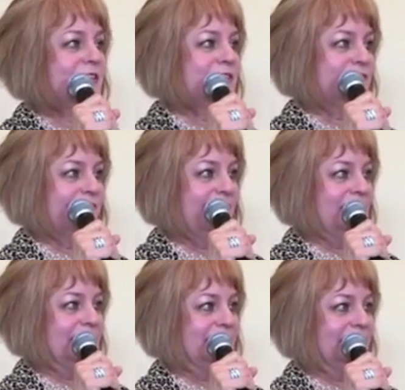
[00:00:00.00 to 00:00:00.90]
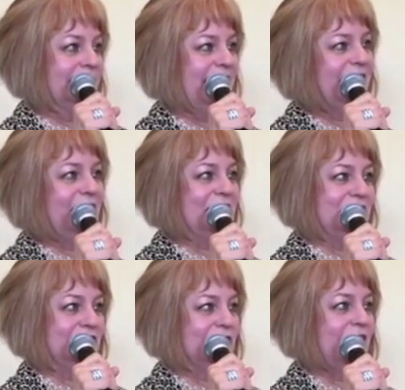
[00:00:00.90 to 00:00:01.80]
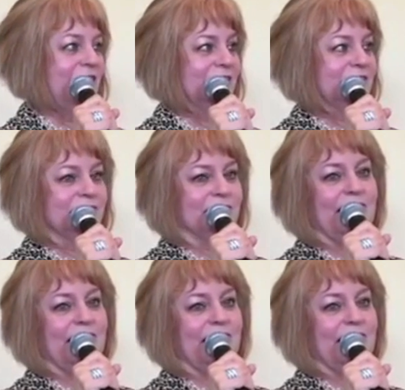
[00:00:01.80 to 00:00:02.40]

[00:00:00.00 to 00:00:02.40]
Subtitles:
history, even as a child.